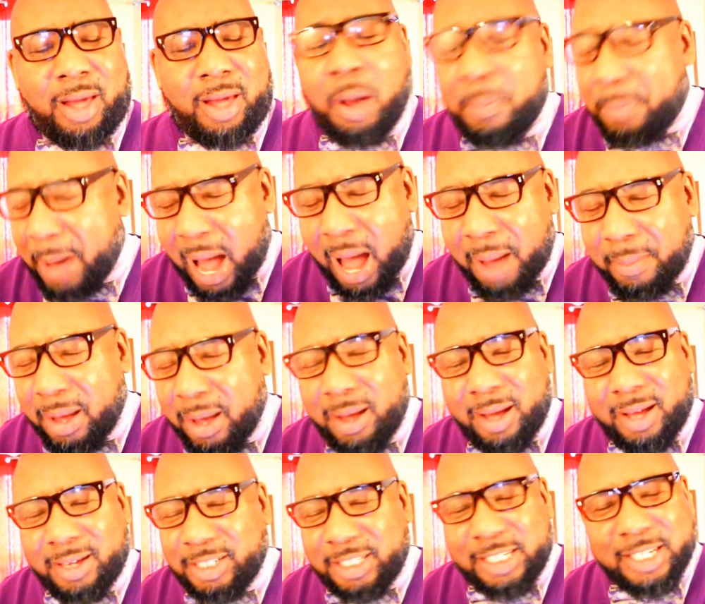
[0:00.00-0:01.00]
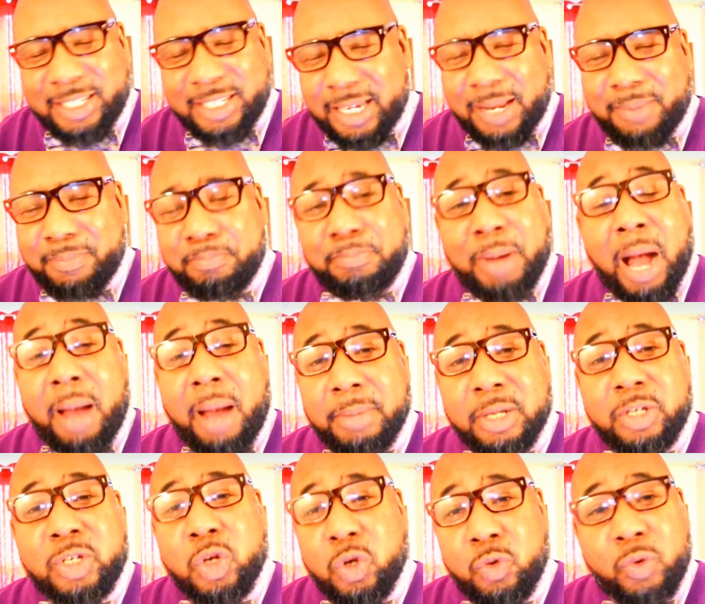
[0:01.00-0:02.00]

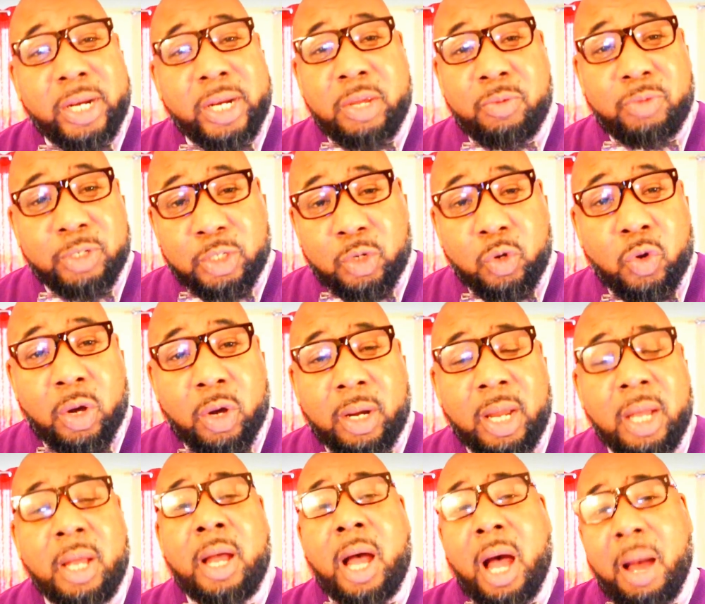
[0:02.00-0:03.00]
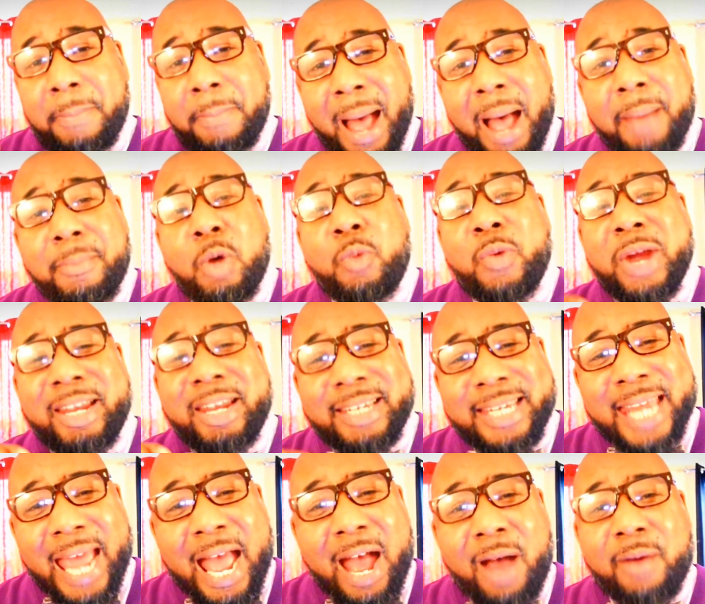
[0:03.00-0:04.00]
Obama knew what he was doing. Obama
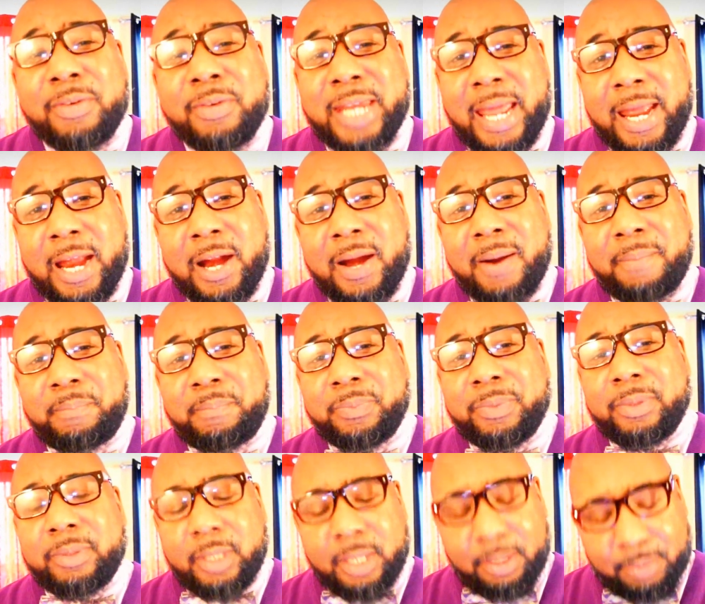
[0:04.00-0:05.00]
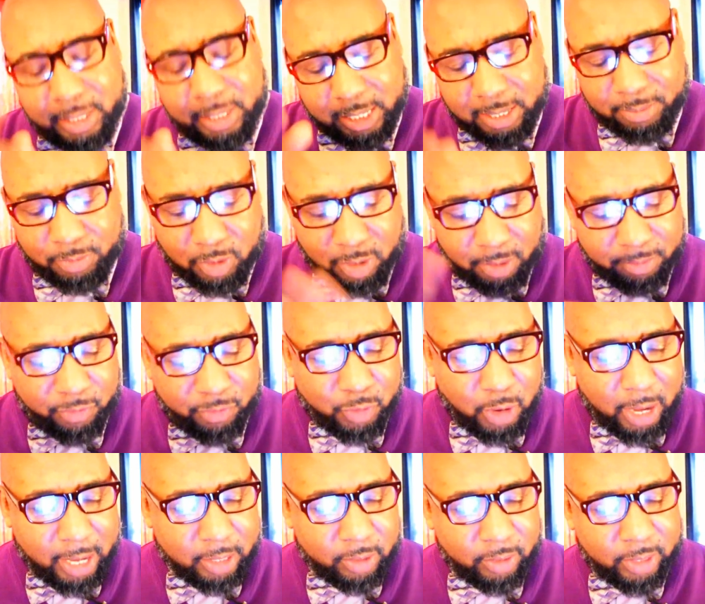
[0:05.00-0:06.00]
went down there. Let me keep going
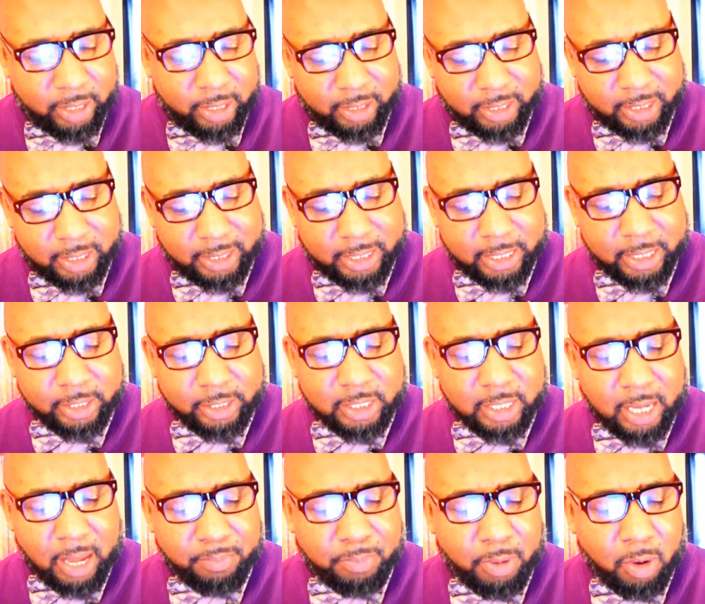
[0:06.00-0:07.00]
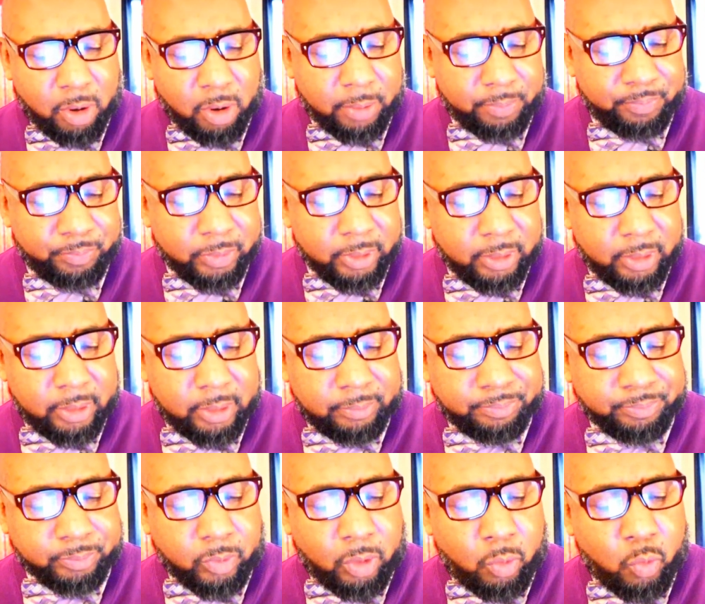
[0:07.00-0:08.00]
before I get to that part.
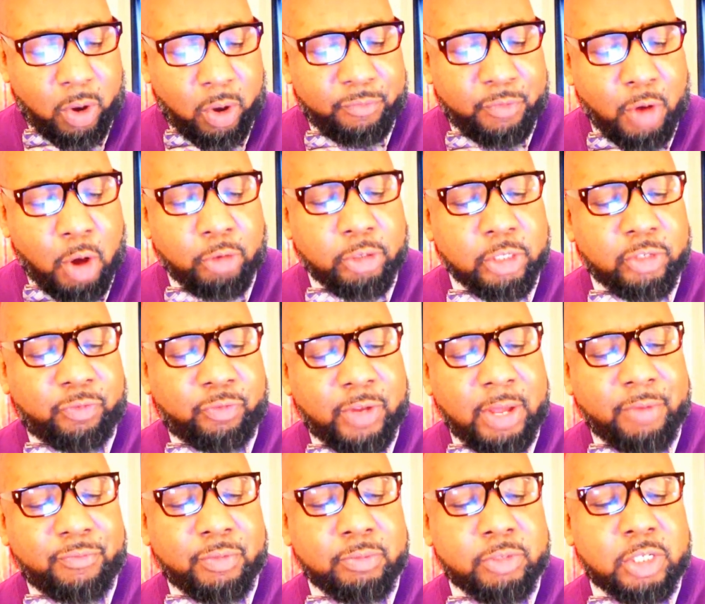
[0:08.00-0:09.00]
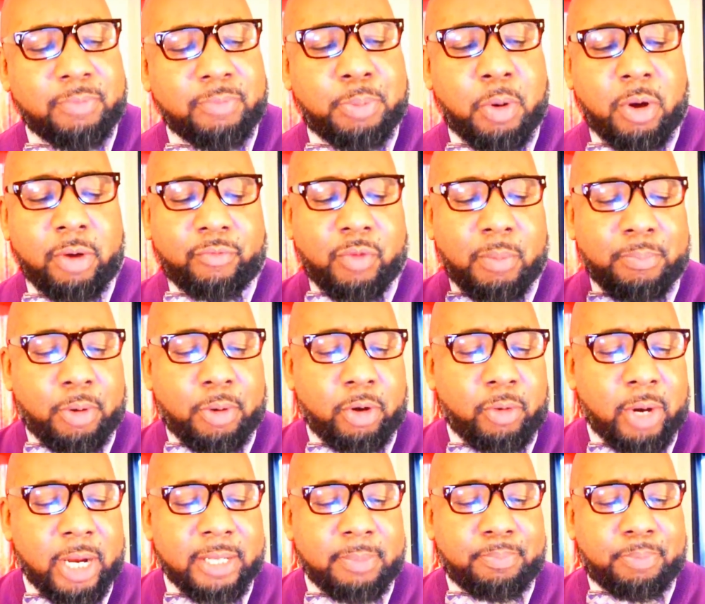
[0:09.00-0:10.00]
Where voters flipped from supporting from
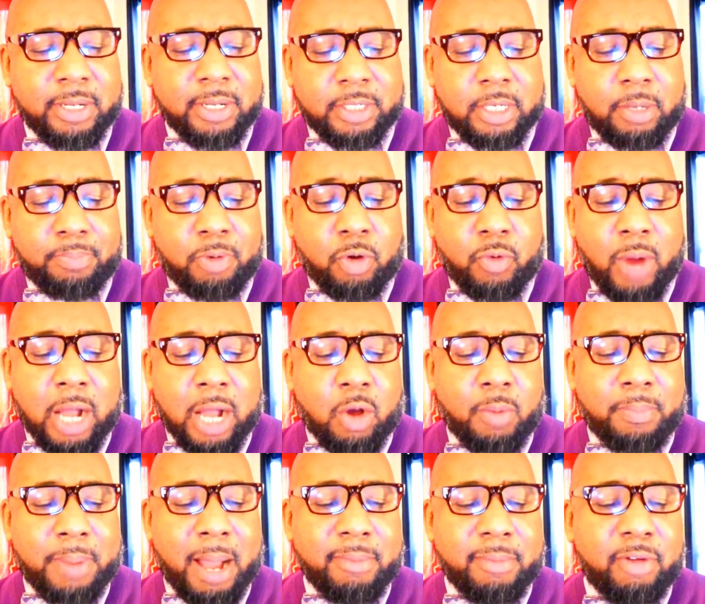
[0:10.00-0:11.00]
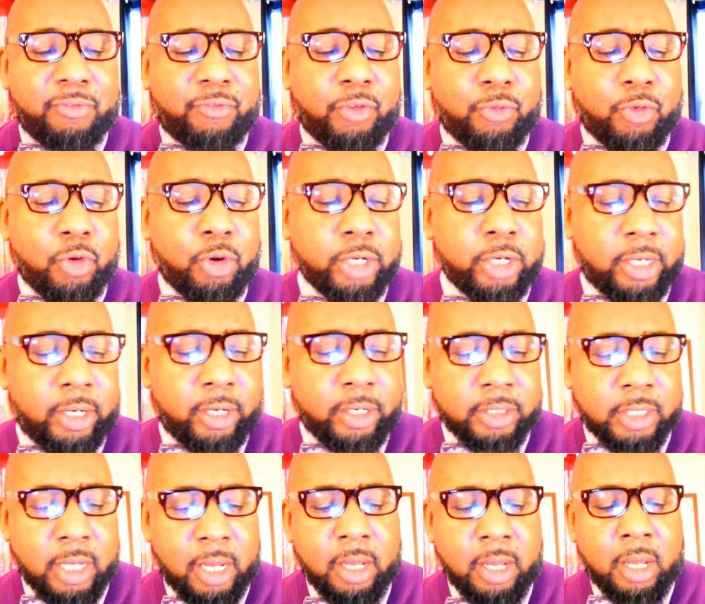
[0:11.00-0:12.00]
President Barack Obama for 4
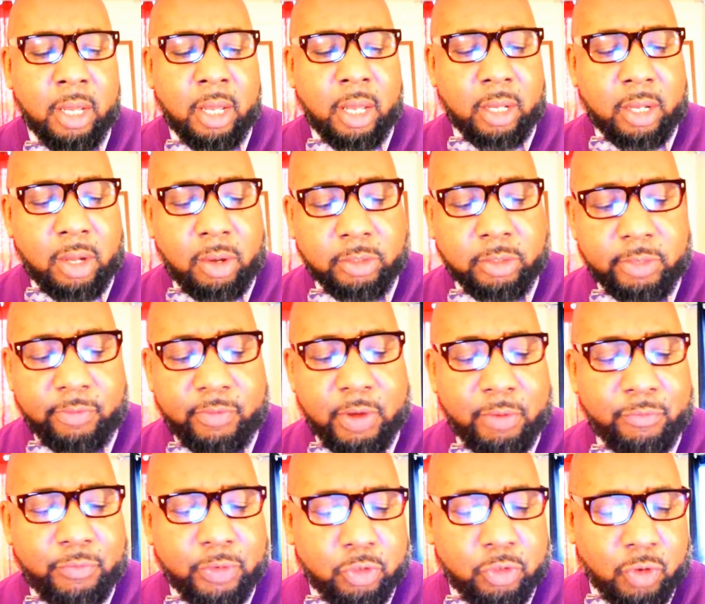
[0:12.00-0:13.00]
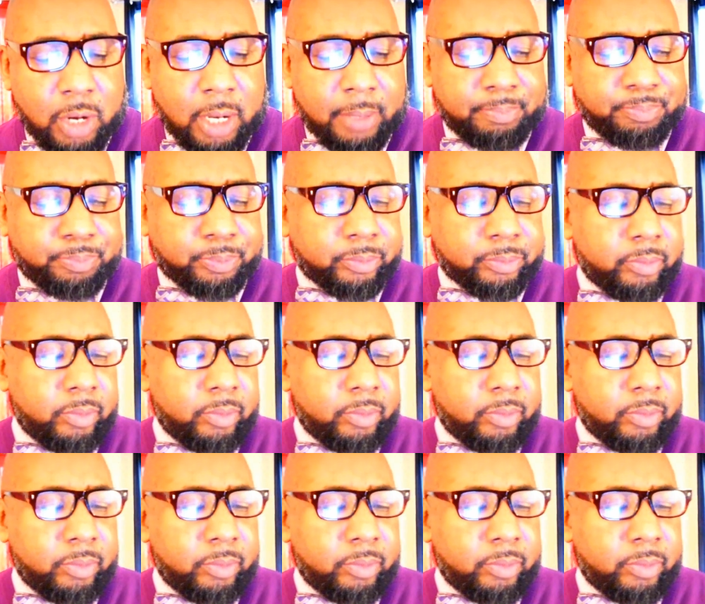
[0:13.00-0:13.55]
years ago to voting for Trump.